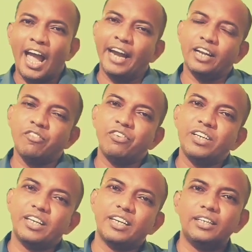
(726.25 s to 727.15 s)
and if
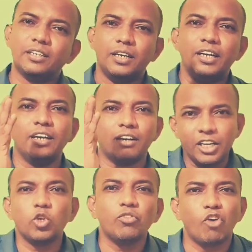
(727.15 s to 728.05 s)
we take it in a
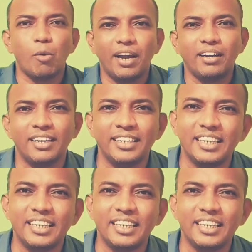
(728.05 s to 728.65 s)
ratio format,